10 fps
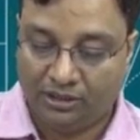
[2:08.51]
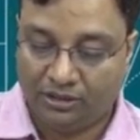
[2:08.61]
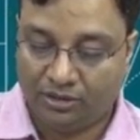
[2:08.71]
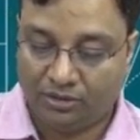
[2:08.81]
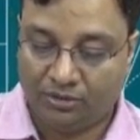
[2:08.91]

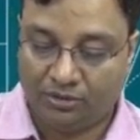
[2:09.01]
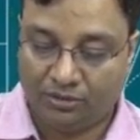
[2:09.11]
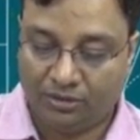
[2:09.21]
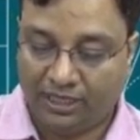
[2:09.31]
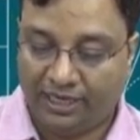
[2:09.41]
So
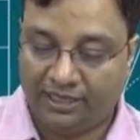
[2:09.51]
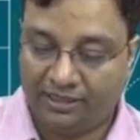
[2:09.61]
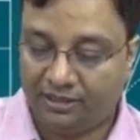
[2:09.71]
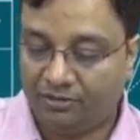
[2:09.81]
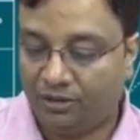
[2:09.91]
L
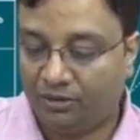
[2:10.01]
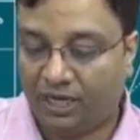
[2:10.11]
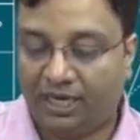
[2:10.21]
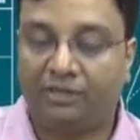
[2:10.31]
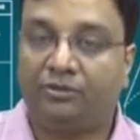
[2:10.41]
is equal
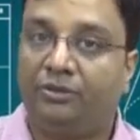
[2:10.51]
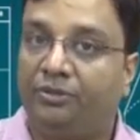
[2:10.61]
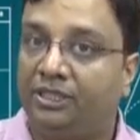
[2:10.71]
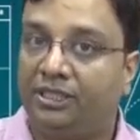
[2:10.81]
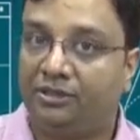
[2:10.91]
to r square
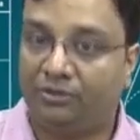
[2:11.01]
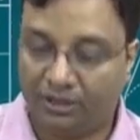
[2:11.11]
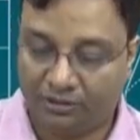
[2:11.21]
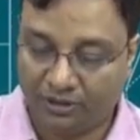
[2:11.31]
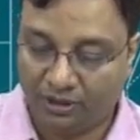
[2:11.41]
plus h
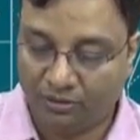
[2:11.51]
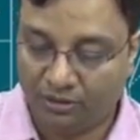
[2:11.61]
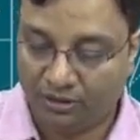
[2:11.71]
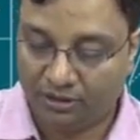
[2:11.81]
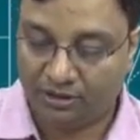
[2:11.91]
square square
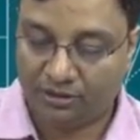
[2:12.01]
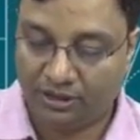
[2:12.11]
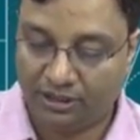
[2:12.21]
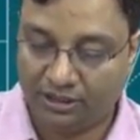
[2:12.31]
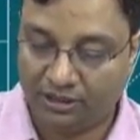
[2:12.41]
root.
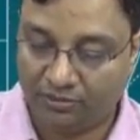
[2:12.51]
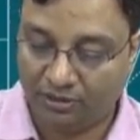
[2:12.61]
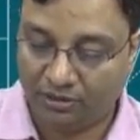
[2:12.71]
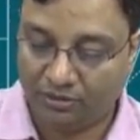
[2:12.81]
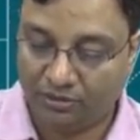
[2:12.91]
So it is
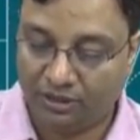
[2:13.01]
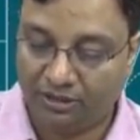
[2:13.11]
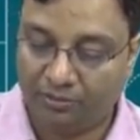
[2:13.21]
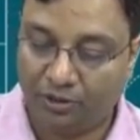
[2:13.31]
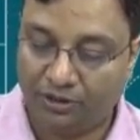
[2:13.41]
equal to
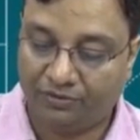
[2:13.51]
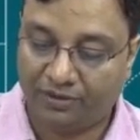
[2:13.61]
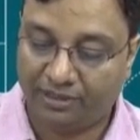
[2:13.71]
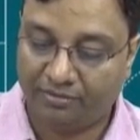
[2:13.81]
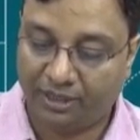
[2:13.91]

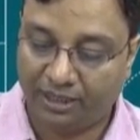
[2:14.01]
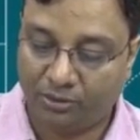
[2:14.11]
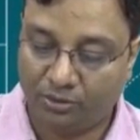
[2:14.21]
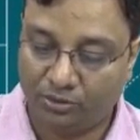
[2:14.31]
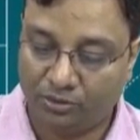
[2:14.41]
3.5 by
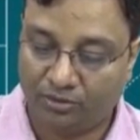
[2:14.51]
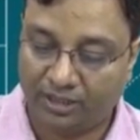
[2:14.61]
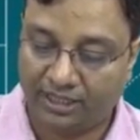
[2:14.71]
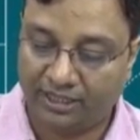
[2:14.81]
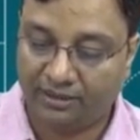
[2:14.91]
2
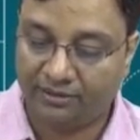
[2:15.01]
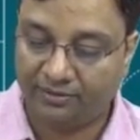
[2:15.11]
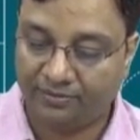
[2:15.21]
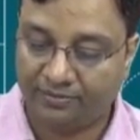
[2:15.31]
squared